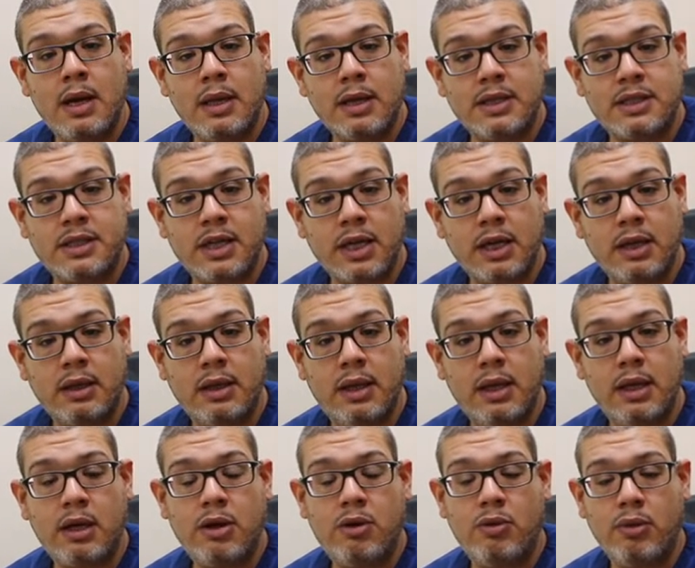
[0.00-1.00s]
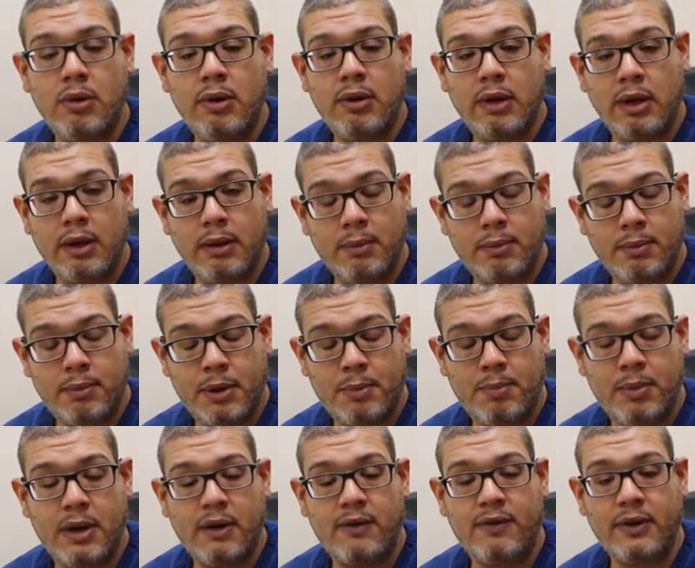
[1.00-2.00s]
The second thing, you will
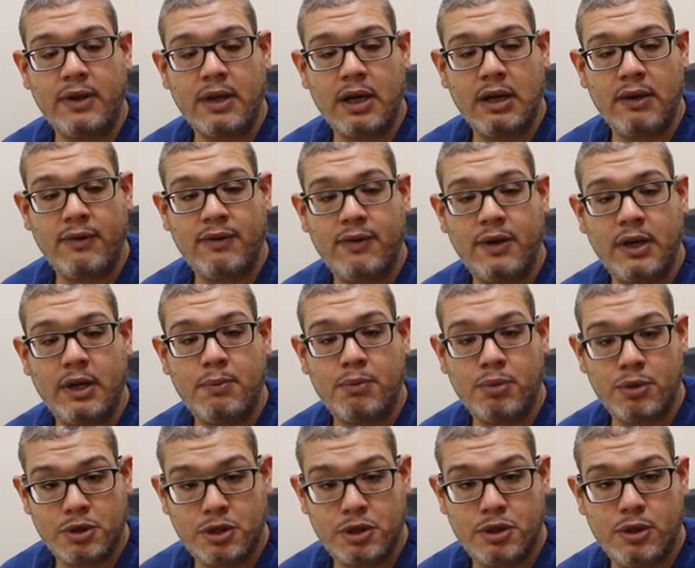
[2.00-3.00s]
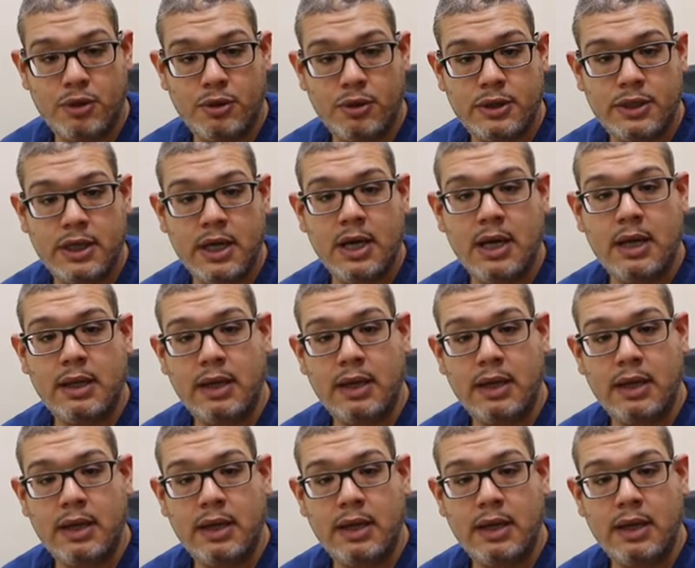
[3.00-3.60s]
prepare phenylephrine push dose,